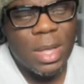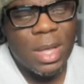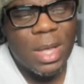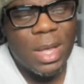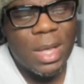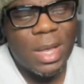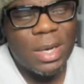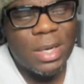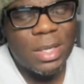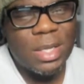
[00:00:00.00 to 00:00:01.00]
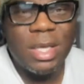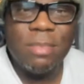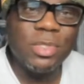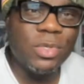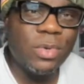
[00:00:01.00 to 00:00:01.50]
and
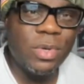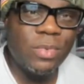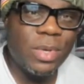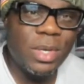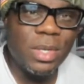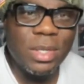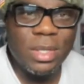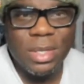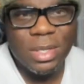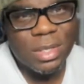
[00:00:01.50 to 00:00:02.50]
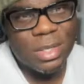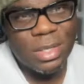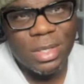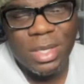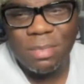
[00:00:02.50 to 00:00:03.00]
keep doing what
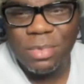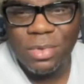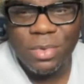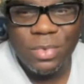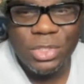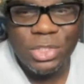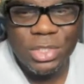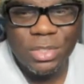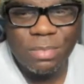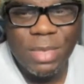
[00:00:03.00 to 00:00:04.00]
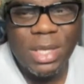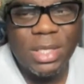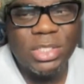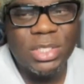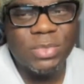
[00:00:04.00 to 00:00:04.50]
Keep doing what you do.
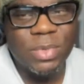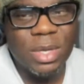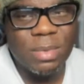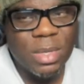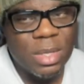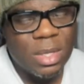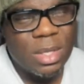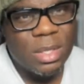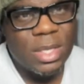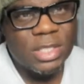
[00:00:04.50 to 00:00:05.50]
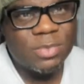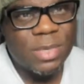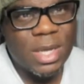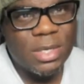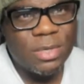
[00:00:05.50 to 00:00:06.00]
Melly G's, what up? That's
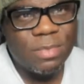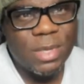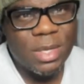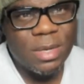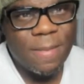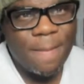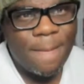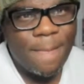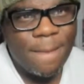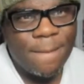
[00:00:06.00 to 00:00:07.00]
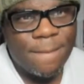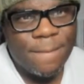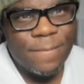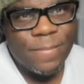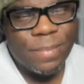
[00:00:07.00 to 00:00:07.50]
what I do, man.
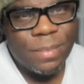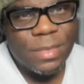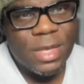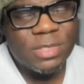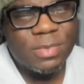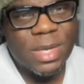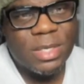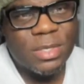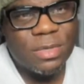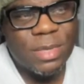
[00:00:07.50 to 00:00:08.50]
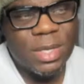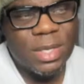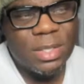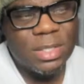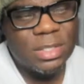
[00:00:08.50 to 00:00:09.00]
That's what I do,
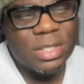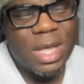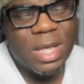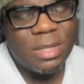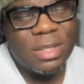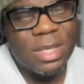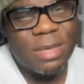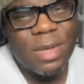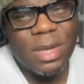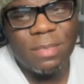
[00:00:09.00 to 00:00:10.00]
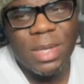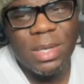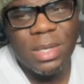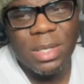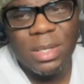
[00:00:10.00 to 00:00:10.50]
man. Because I think about it,
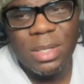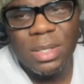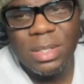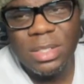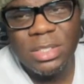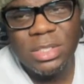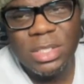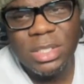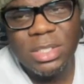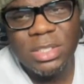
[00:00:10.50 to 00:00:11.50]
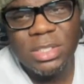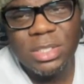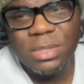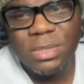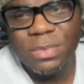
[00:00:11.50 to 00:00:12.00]
man. Look, this shit is
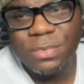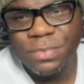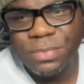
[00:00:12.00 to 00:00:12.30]
too.